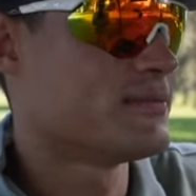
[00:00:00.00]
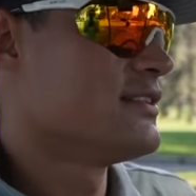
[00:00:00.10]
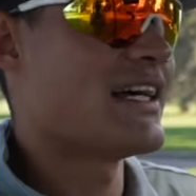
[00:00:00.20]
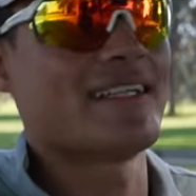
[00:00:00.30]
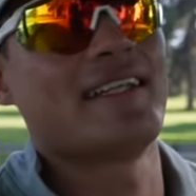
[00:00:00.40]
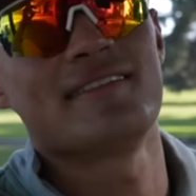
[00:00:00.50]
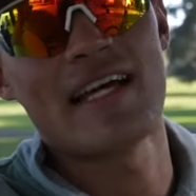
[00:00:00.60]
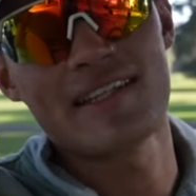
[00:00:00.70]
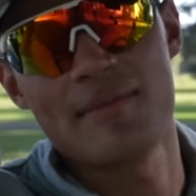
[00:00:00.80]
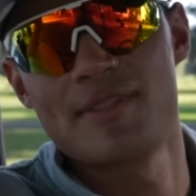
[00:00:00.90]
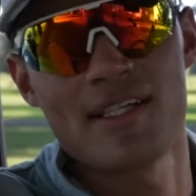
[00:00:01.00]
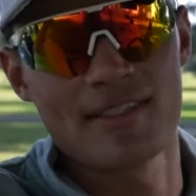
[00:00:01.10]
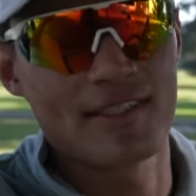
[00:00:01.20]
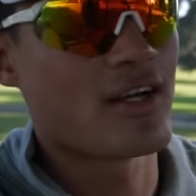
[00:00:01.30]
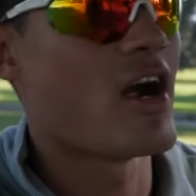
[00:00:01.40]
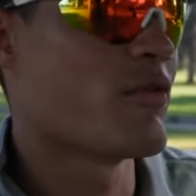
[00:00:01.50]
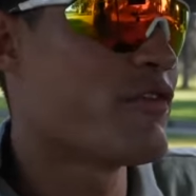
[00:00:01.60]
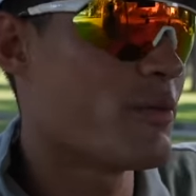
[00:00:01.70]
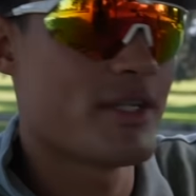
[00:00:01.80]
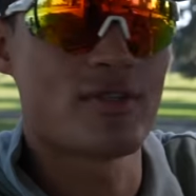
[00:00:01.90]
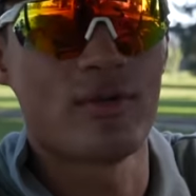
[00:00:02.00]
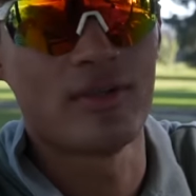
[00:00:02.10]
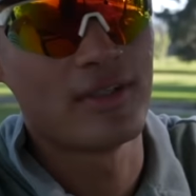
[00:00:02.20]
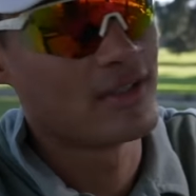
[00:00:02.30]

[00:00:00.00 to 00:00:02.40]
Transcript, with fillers: Not that I'm sexist. All right, we're filming this hole.